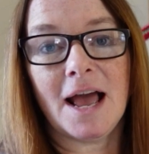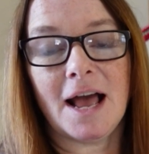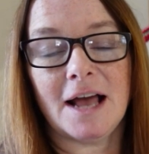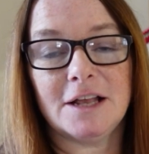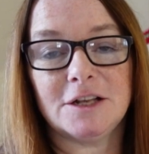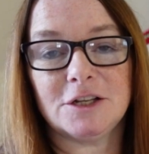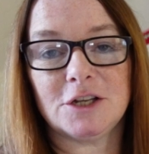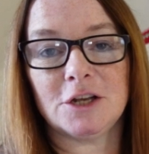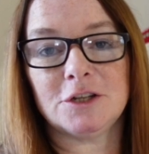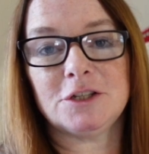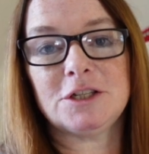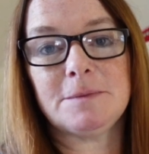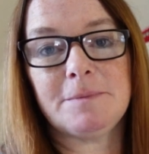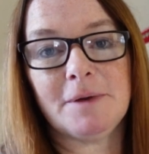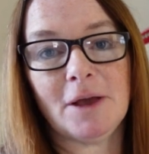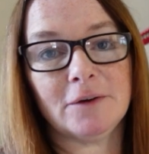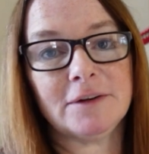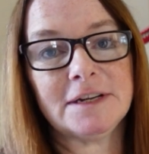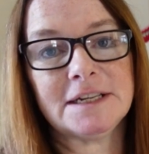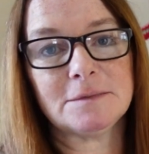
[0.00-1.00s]
And to
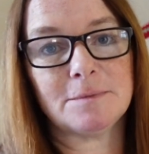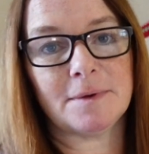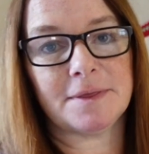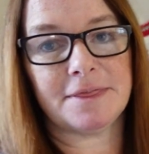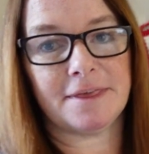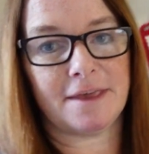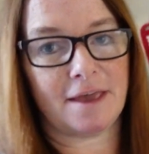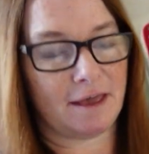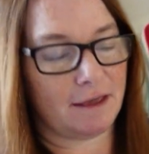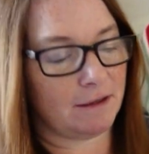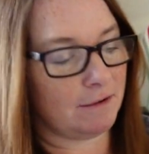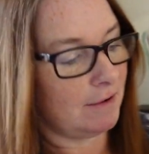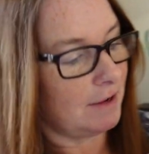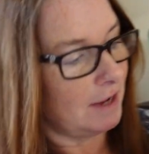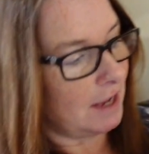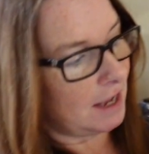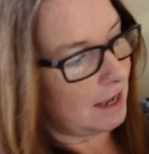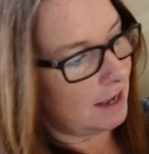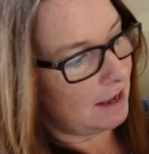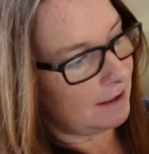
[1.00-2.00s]
be honest with you,
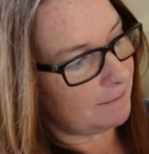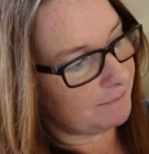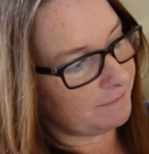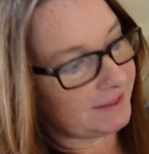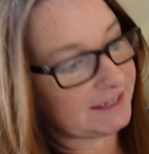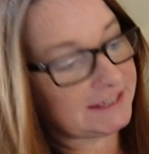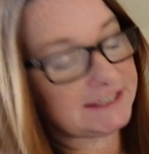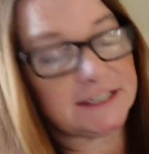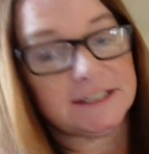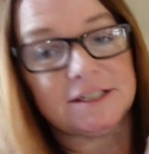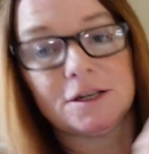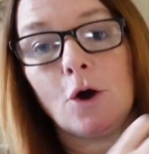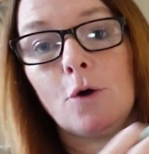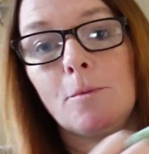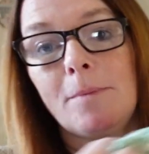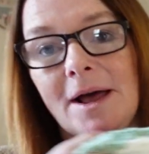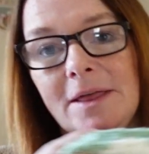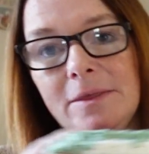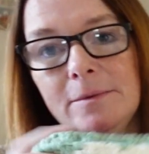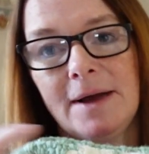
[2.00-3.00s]
this is, oh
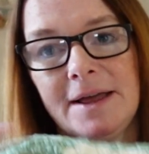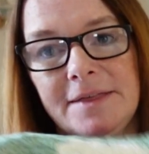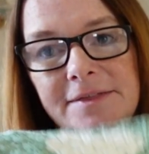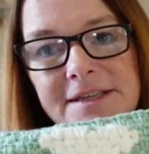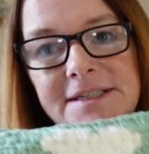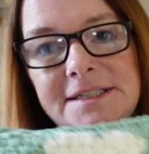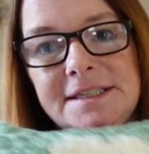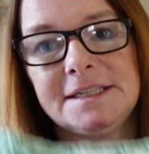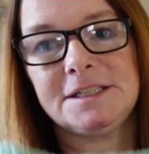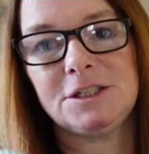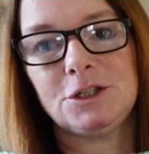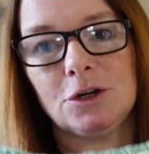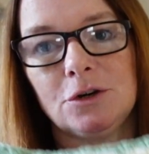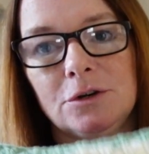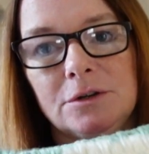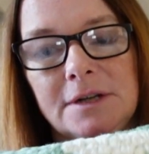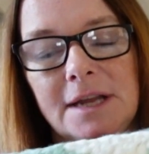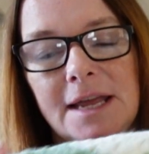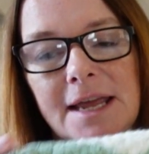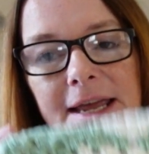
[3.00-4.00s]
by the way, this is
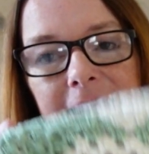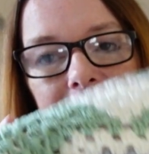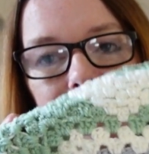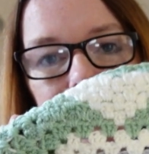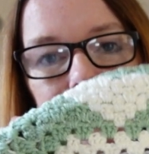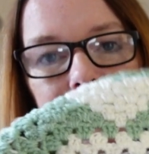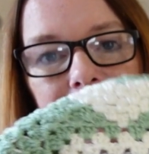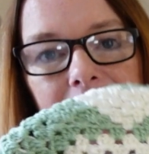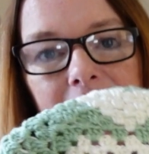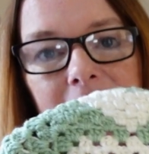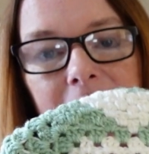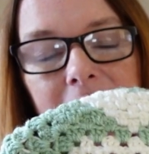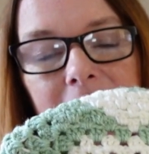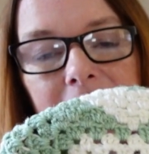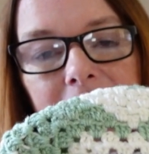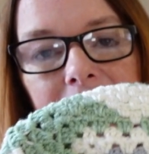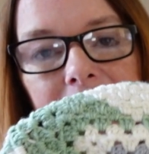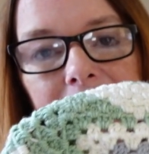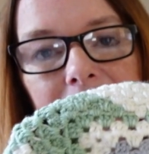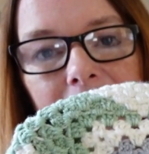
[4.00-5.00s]
done in
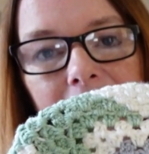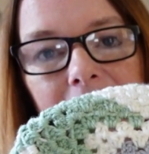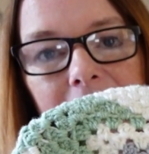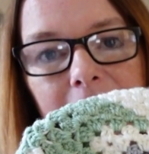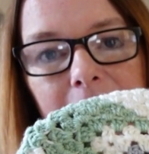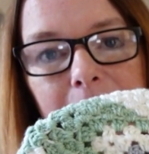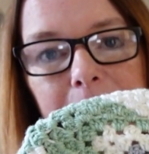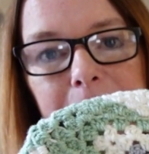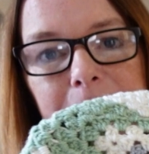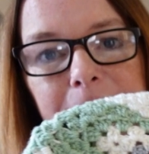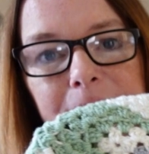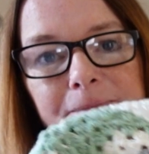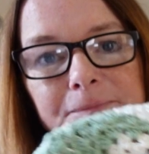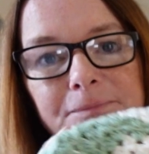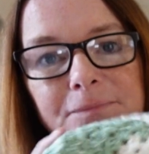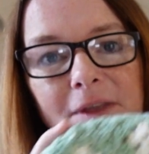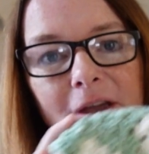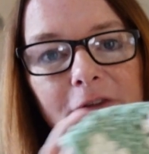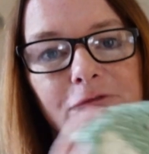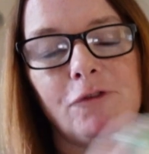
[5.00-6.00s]

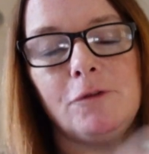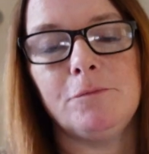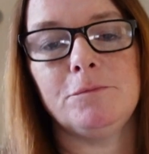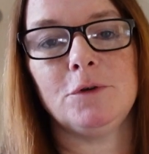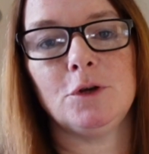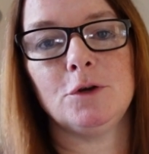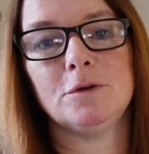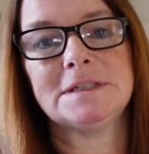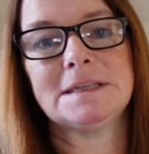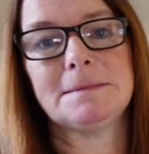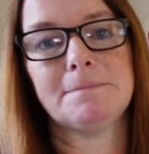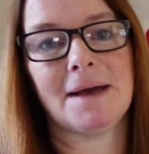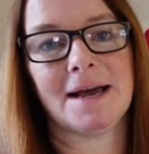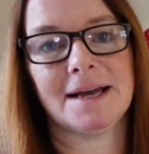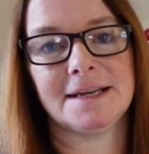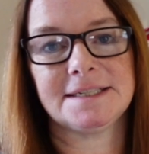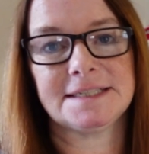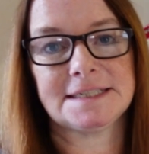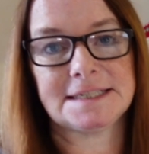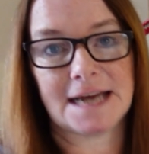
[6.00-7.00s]
from using
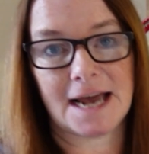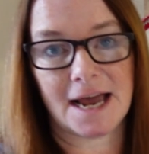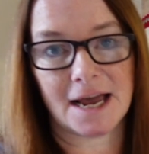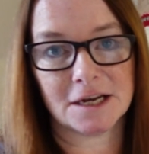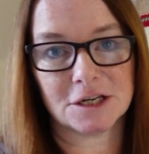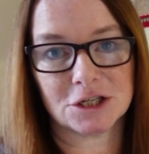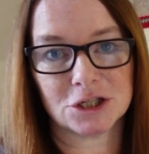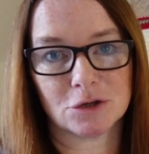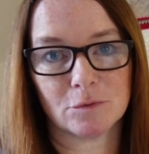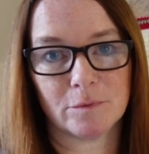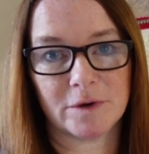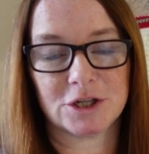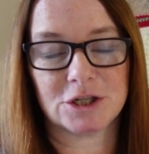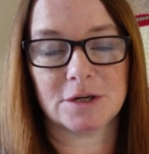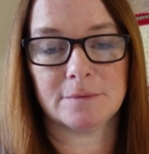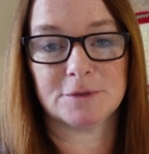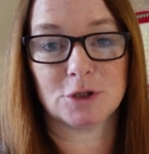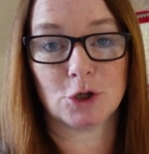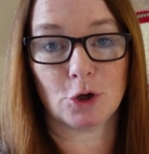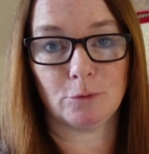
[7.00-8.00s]
my stash, which
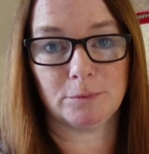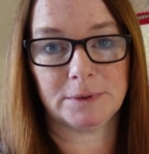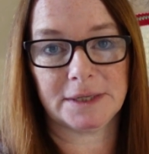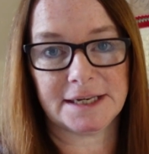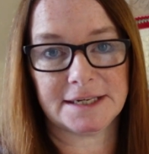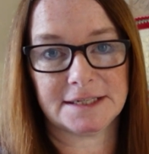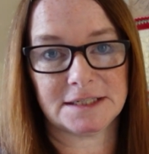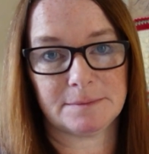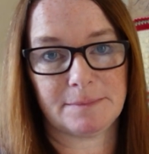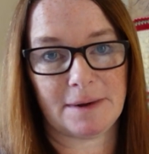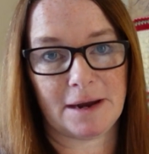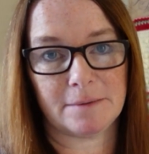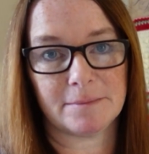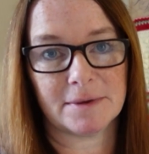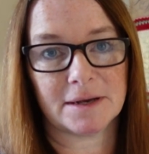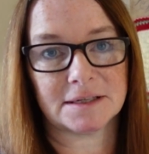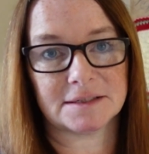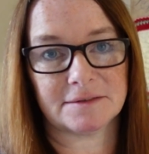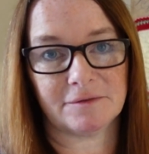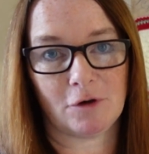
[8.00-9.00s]
I'm so pleased about
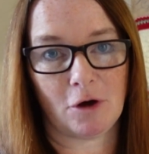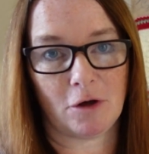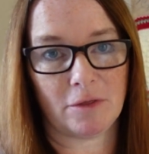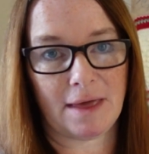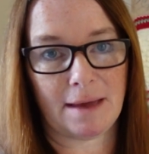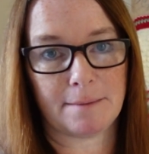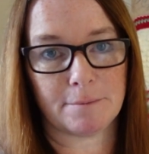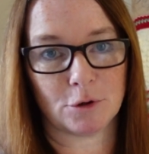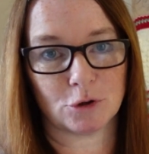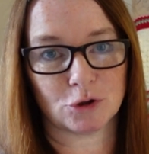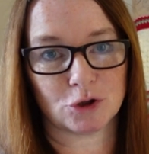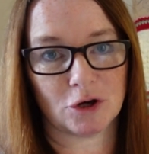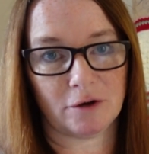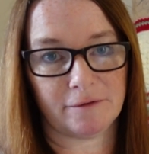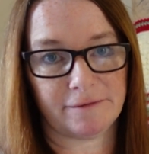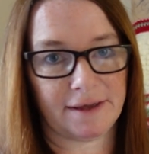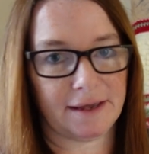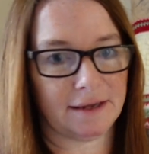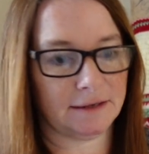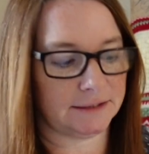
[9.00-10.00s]
because I've got that much
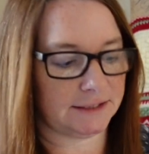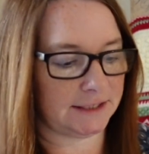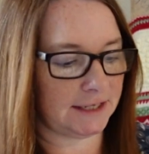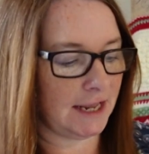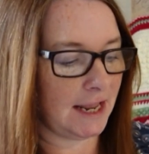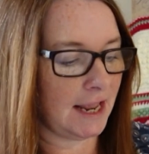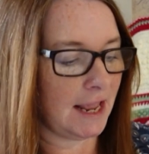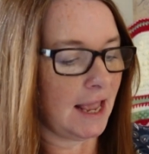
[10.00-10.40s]
of it.